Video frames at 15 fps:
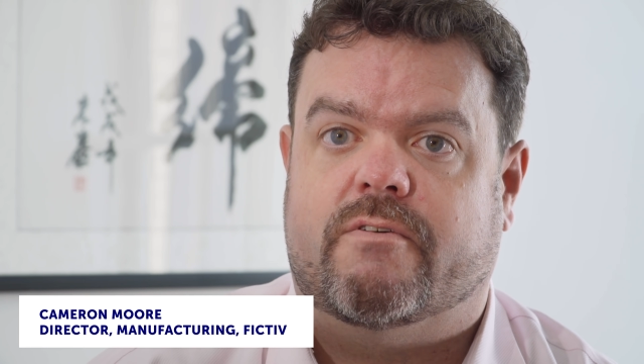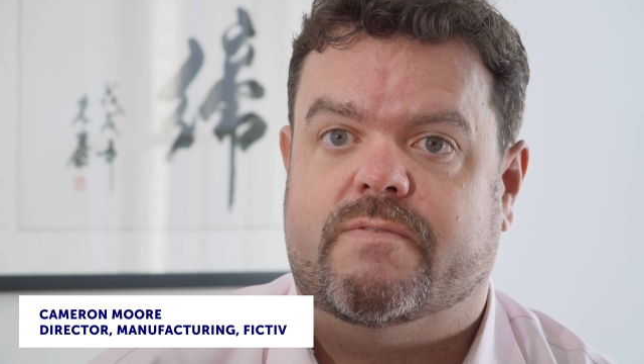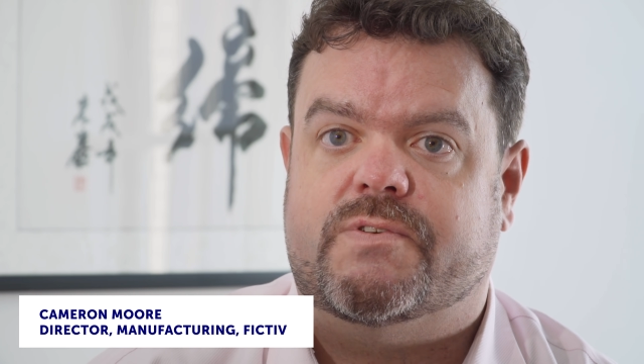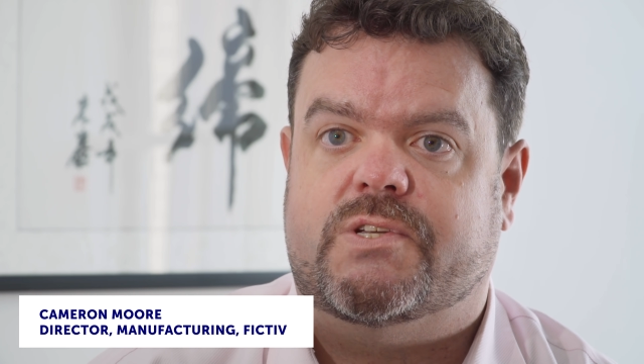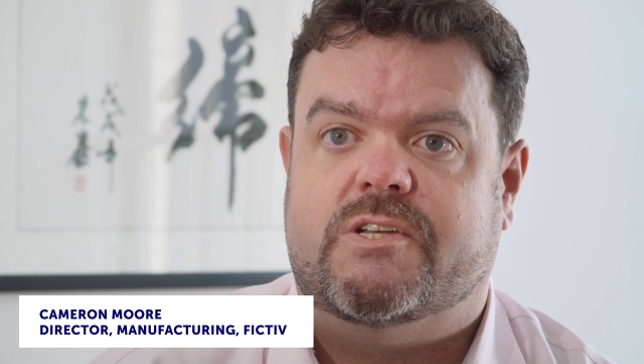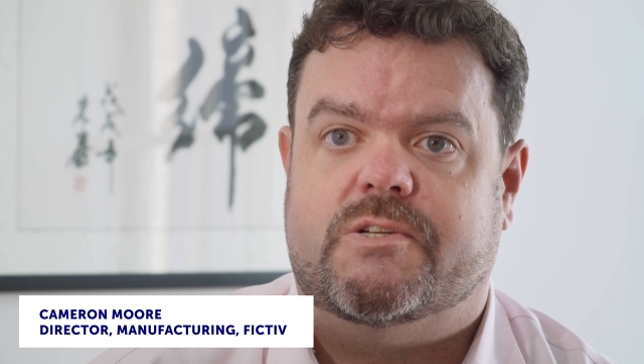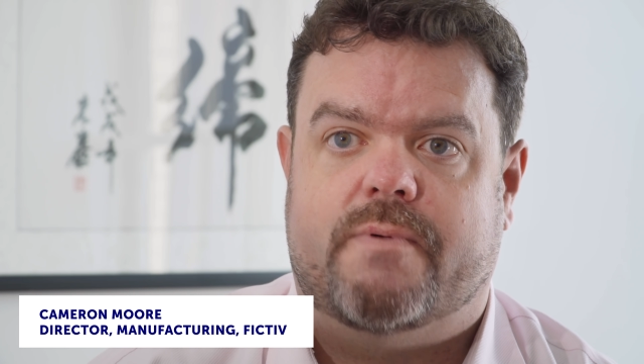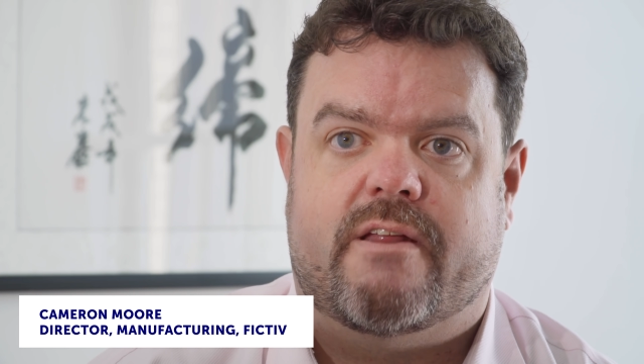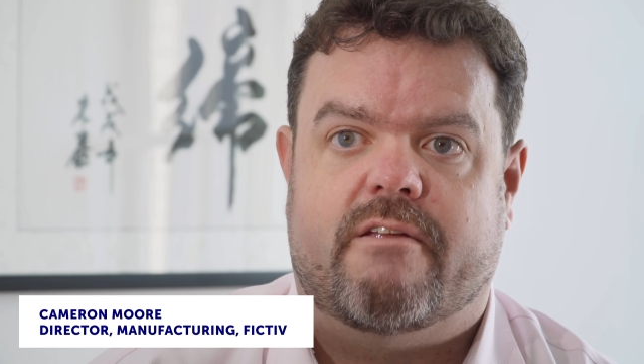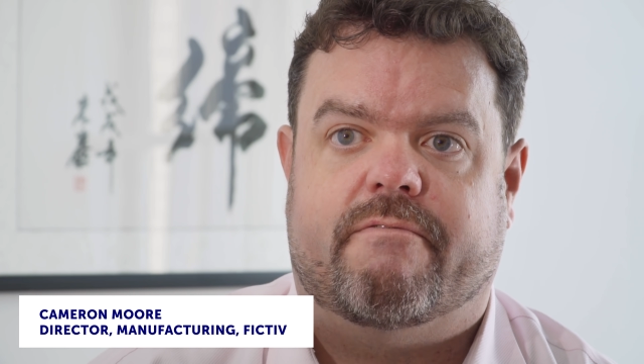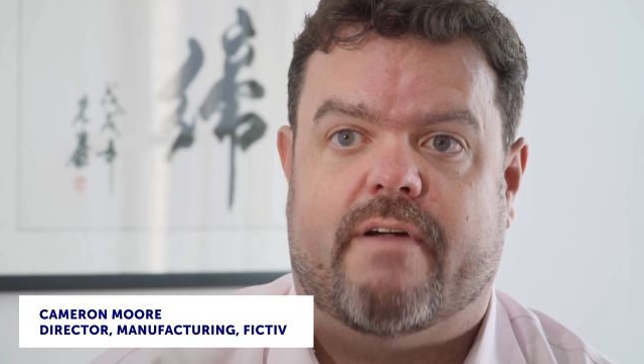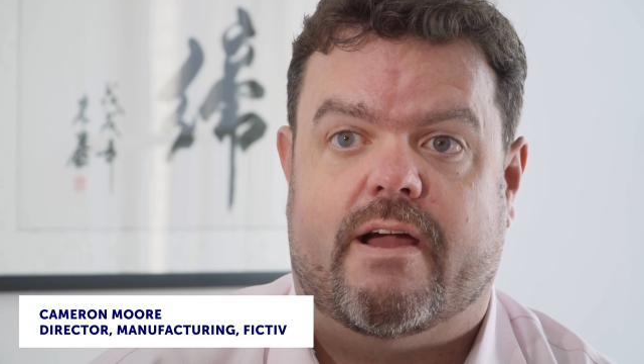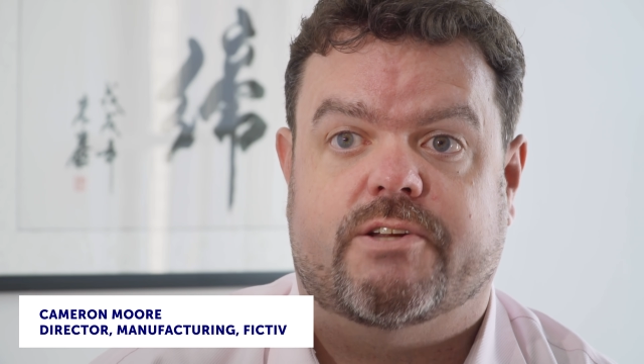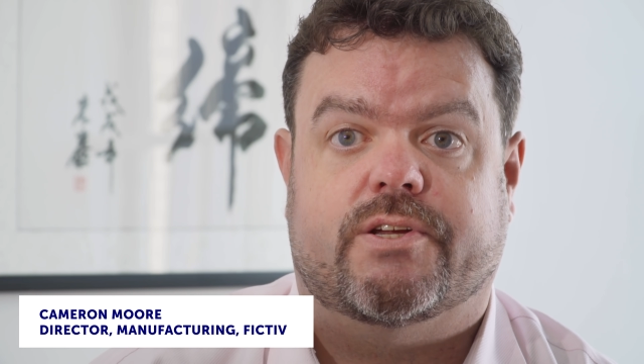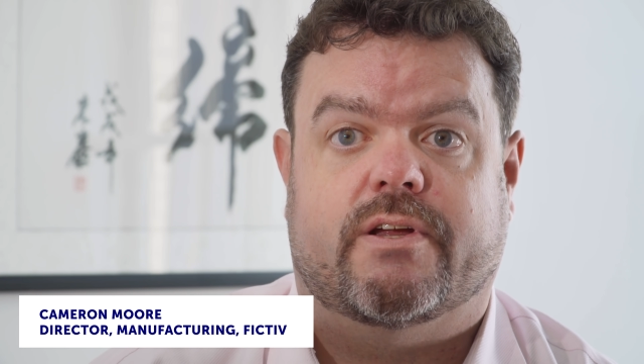Overseas
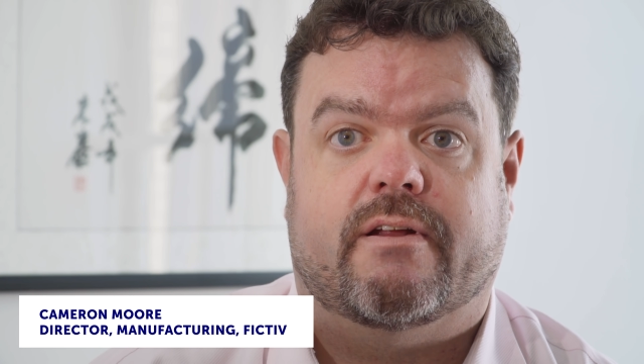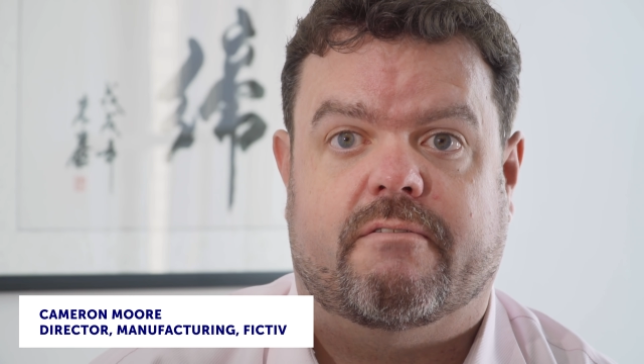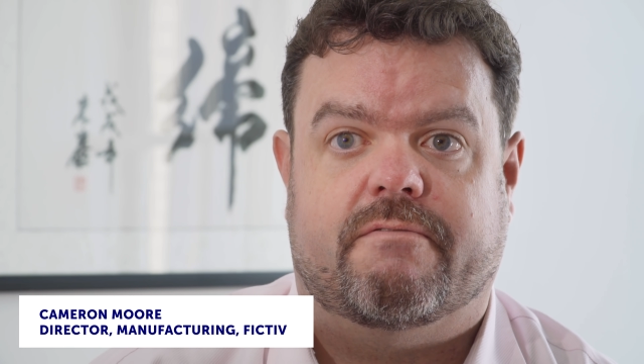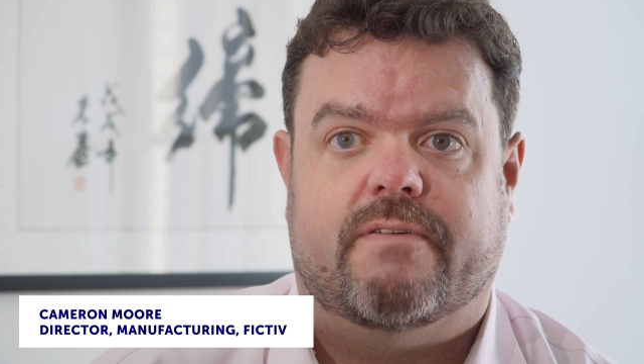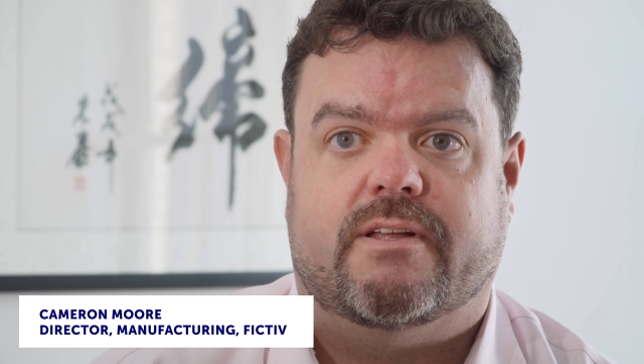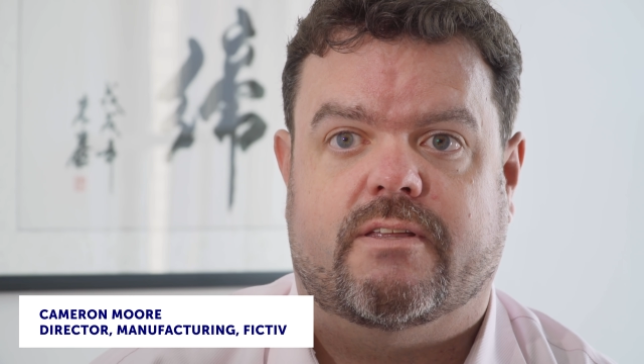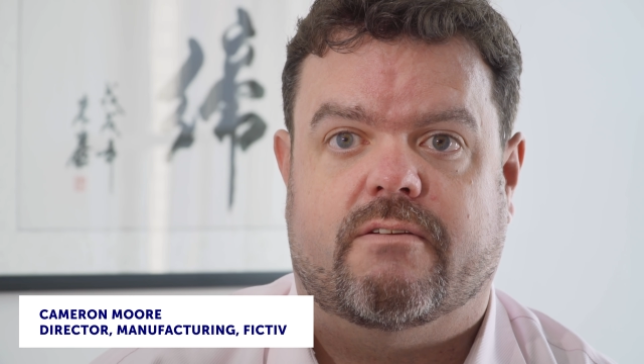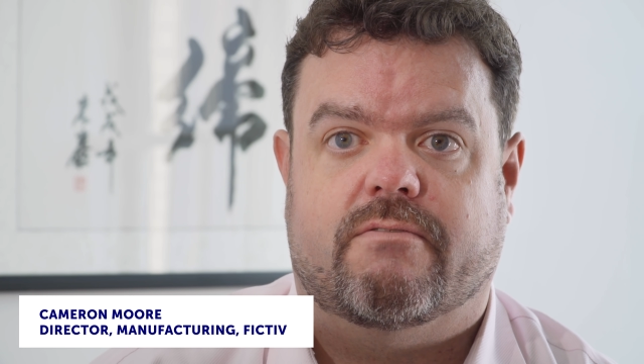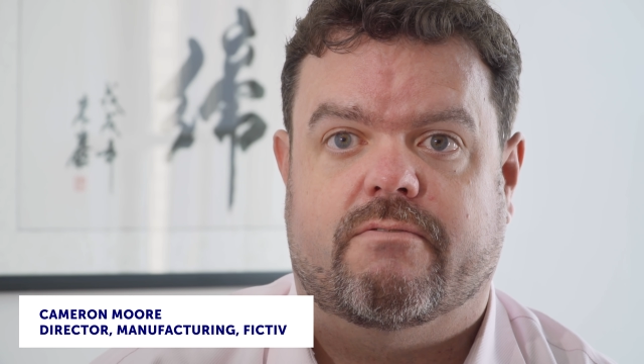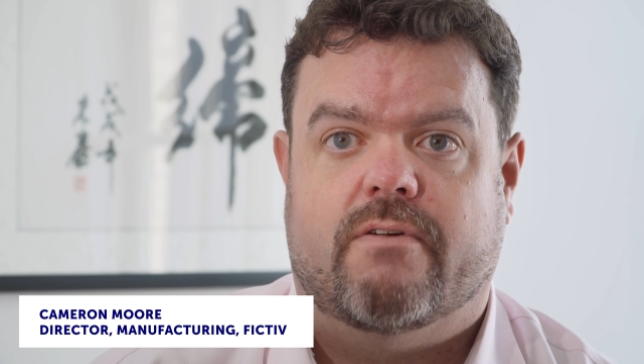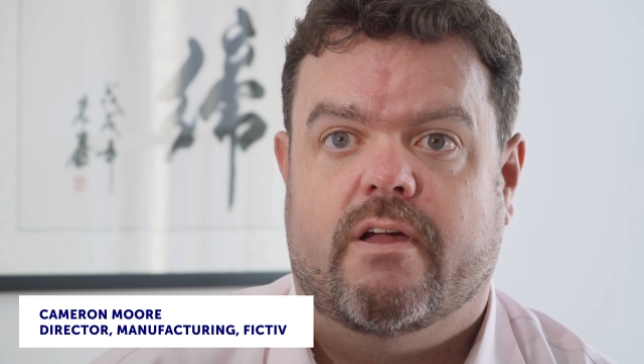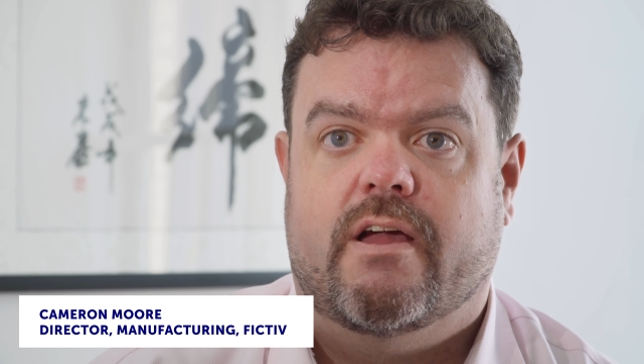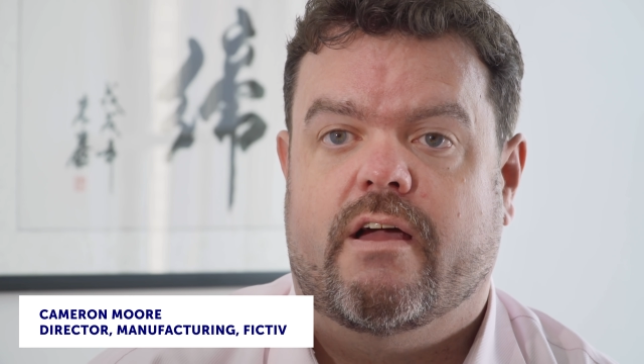Manufacturing at Fictiv.